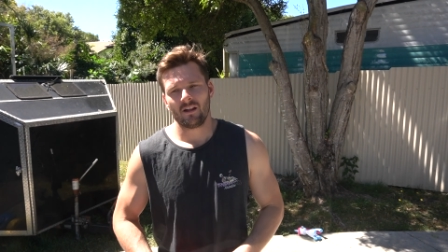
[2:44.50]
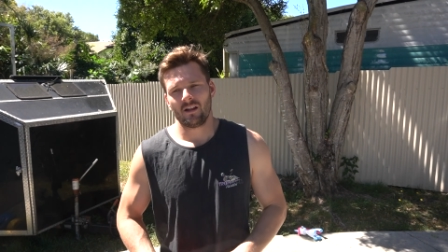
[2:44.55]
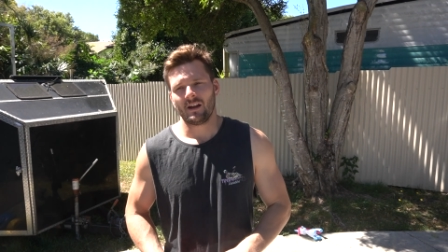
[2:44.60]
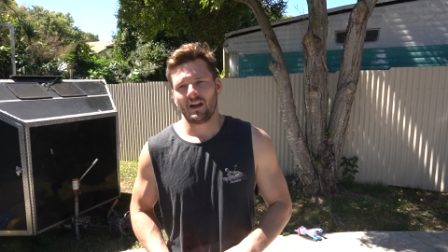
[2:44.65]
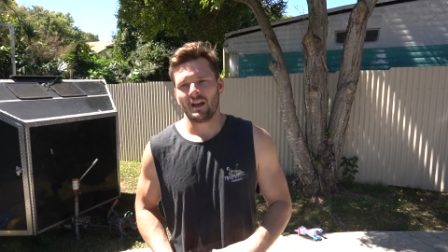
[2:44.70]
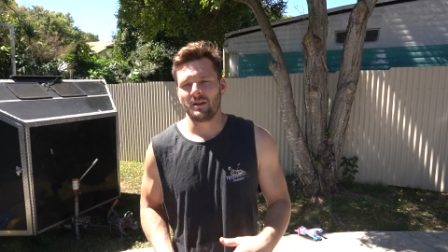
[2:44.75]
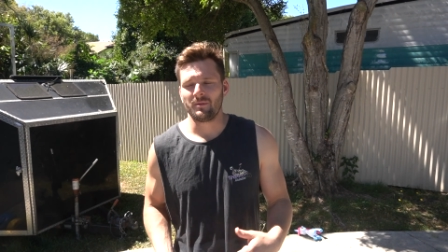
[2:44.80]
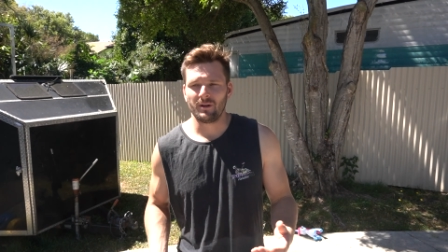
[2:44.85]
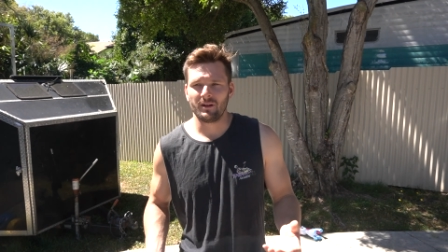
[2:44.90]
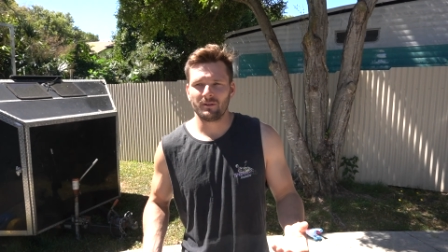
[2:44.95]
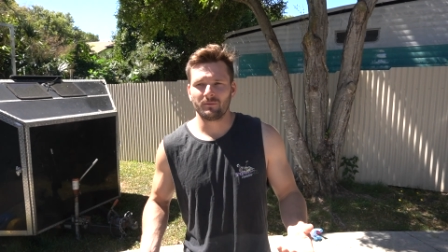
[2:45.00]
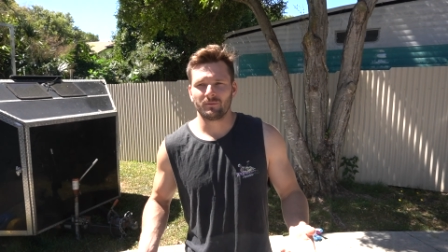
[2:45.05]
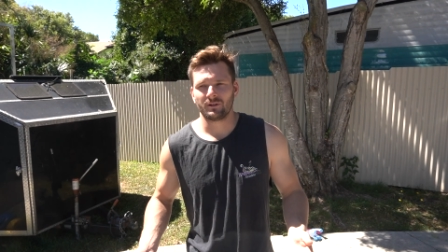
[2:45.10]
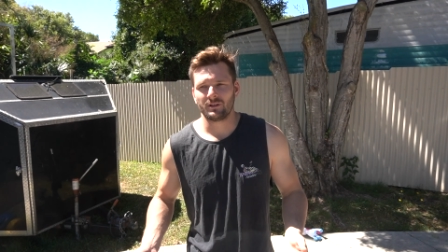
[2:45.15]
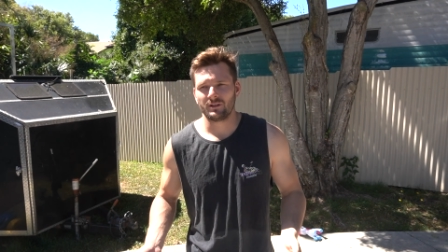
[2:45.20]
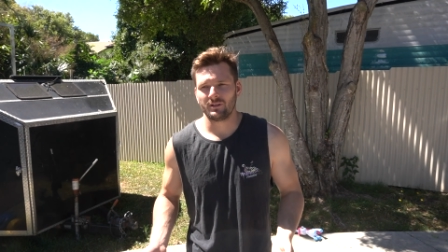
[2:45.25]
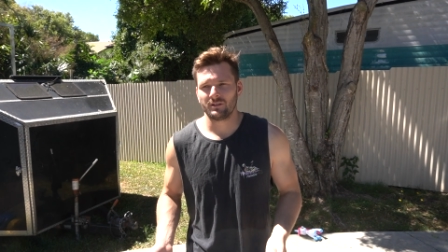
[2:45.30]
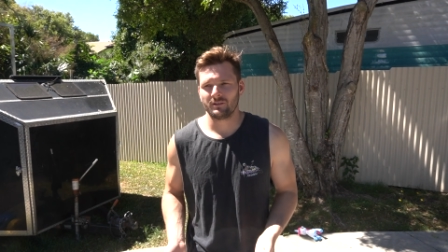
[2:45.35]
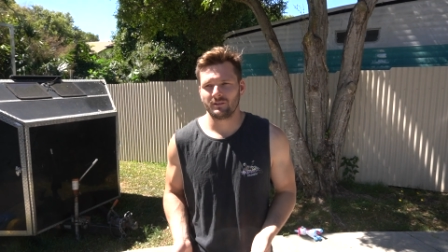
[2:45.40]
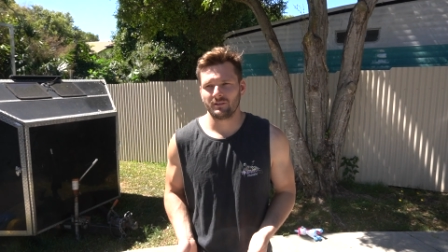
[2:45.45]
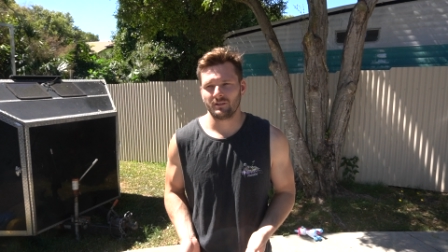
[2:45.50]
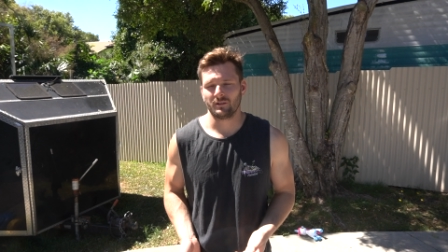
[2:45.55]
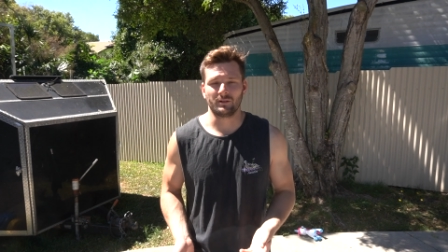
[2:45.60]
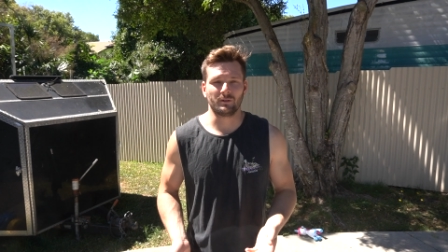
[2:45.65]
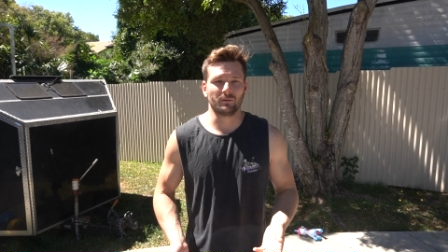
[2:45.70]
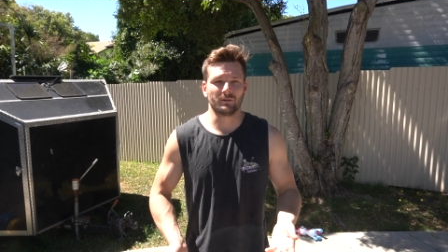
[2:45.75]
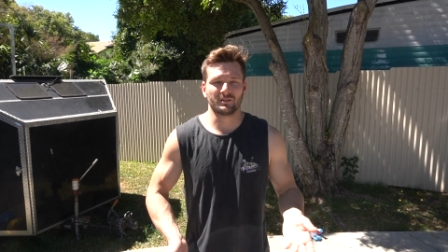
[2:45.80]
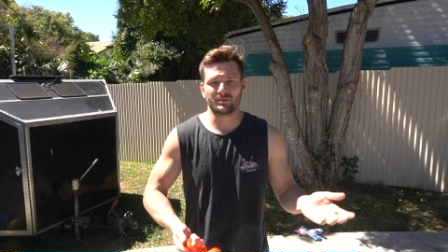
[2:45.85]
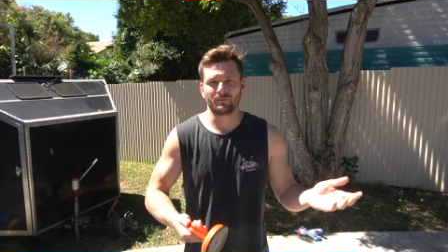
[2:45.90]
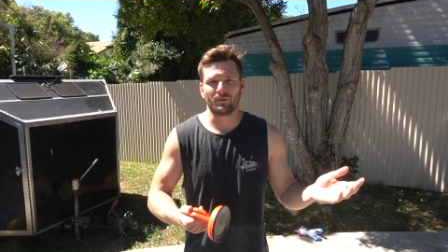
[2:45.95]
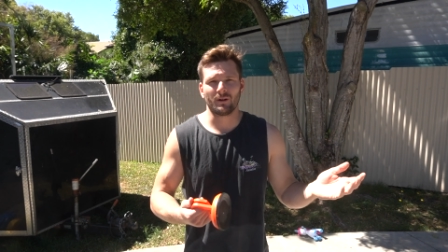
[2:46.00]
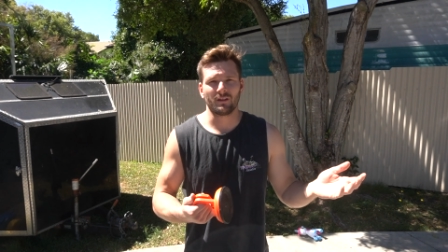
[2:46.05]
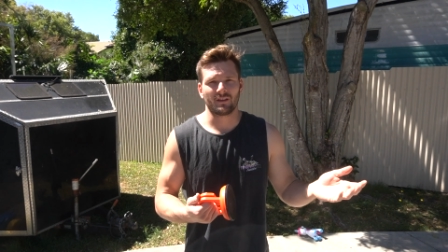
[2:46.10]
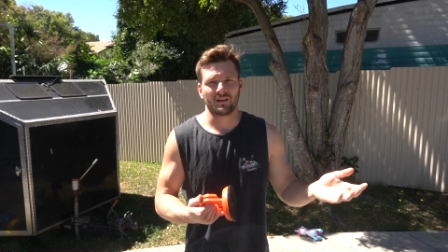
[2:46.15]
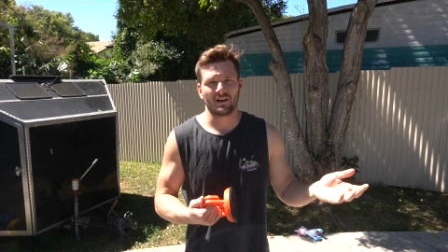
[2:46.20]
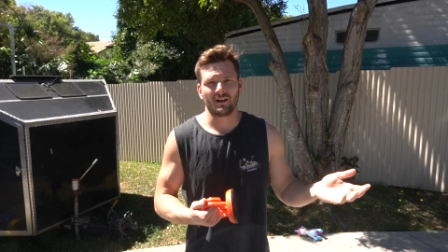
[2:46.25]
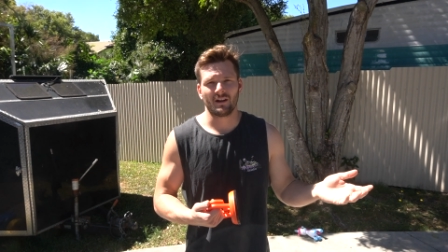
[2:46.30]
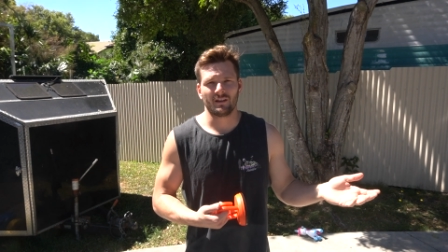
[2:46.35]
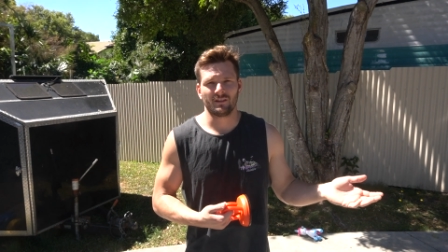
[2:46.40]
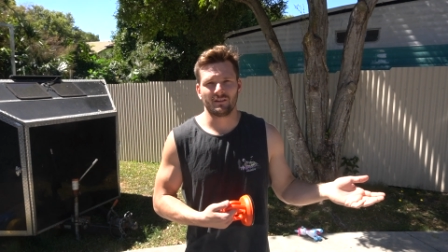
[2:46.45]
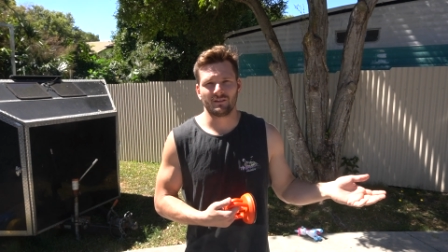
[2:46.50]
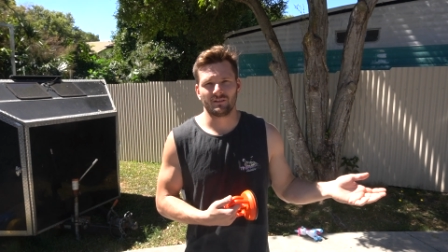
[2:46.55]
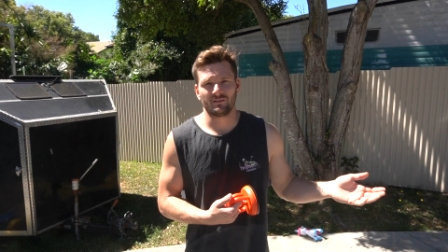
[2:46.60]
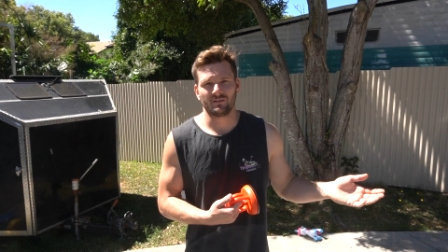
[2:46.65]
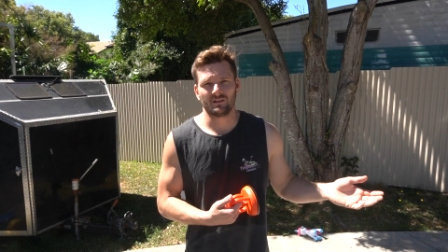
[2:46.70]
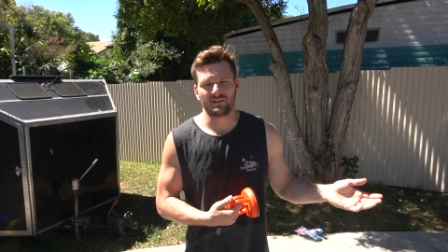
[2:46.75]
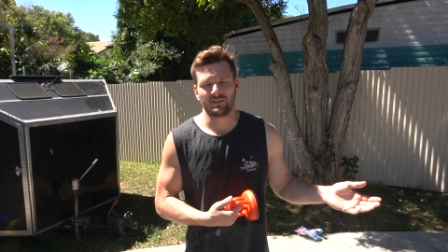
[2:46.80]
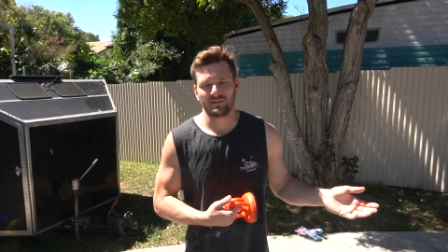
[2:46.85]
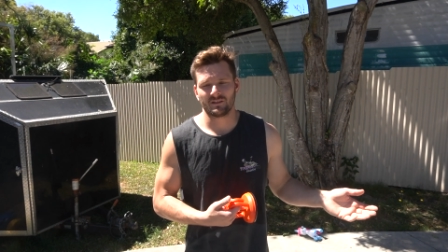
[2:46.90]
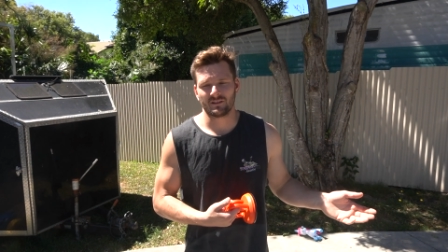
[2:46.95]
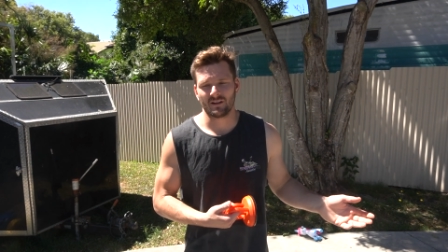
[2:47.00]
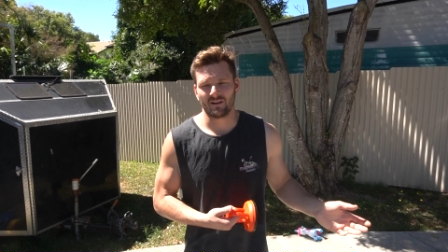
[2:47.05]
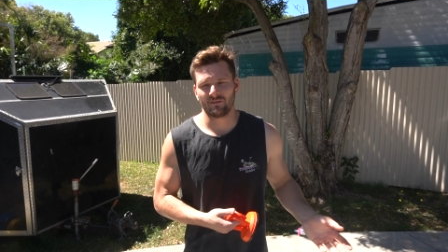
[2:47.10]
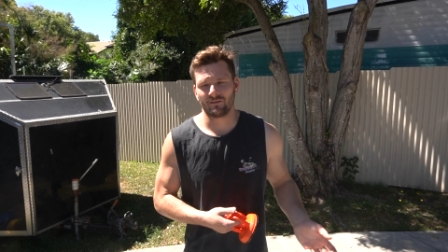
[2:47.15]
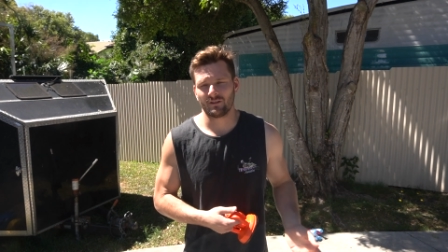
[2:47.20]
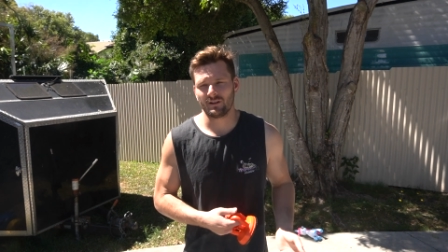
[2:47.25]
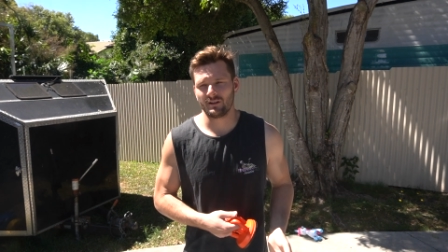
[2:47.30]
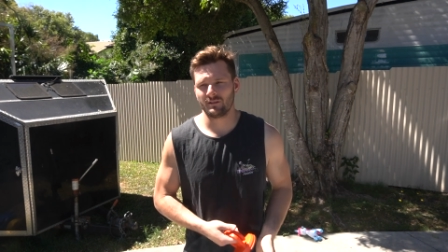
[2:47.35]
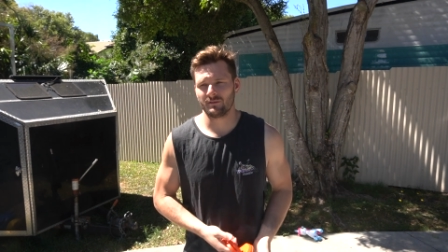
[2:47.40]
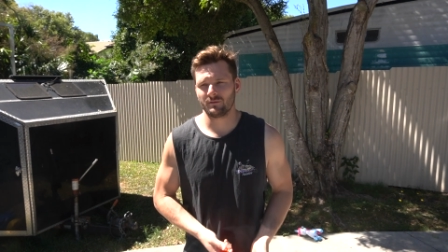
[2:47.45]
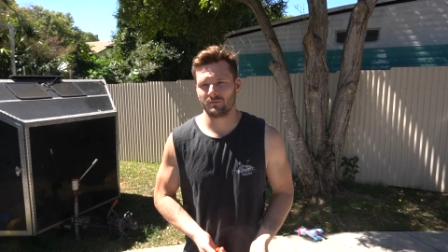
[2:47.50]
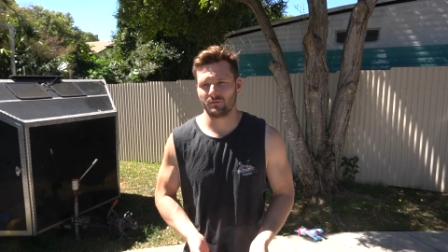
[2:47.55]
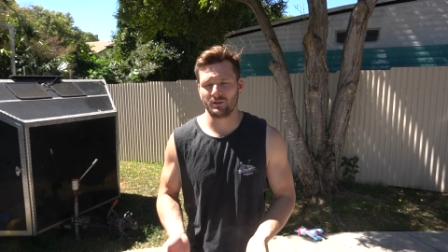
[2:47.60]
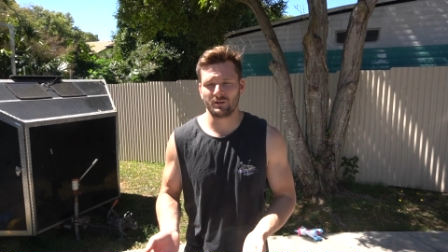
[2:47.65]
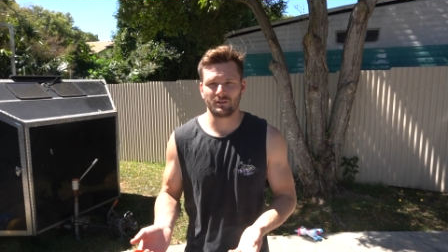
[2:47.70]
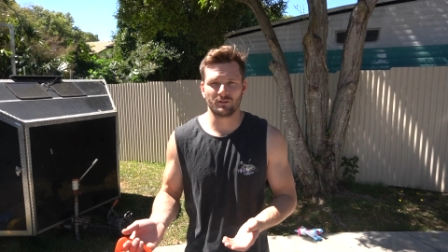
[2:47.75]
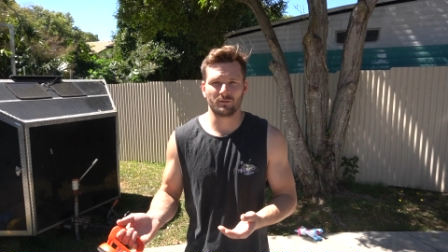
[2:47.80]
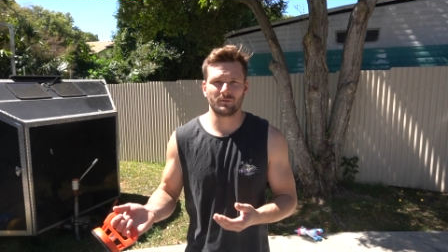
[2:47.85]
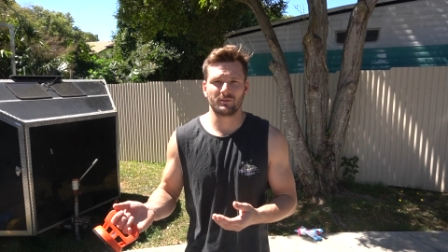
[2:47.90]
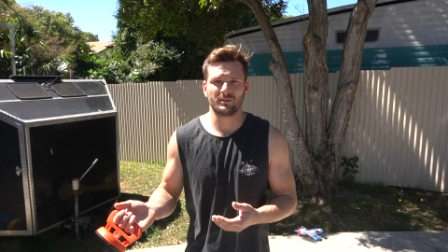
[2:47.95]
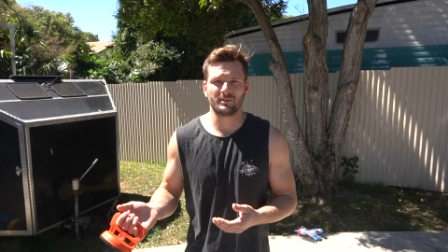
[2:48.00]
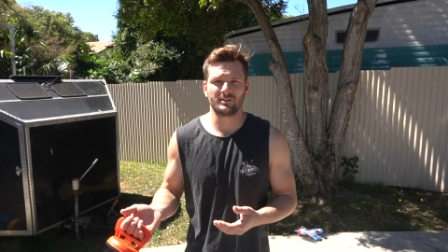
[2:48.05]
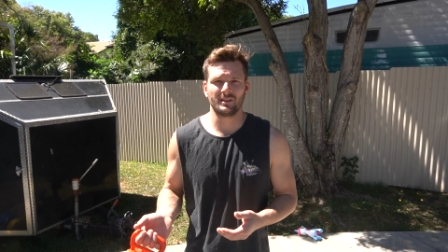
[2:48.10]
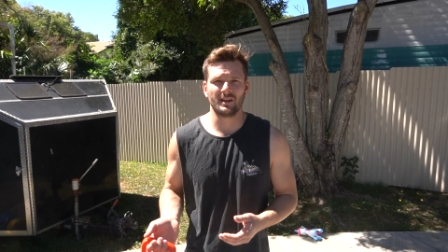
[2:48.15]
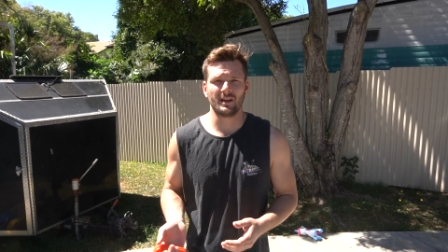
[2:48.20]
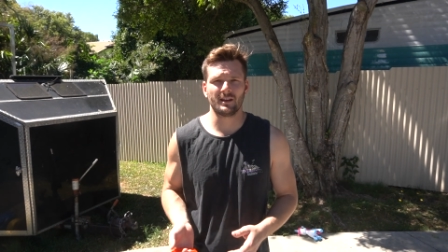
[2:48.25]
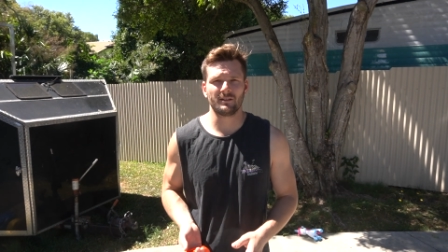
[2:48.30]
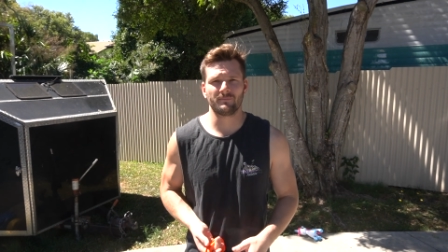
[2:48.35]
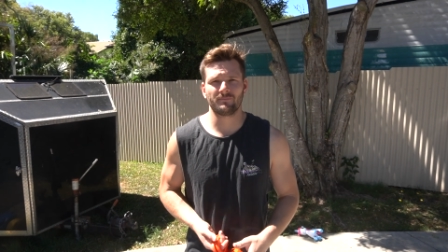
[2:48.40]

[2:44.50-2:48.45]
Hey man, what do you? You oh, know, he wants to buy the car, the, the Discovery. What are you doing with the Z?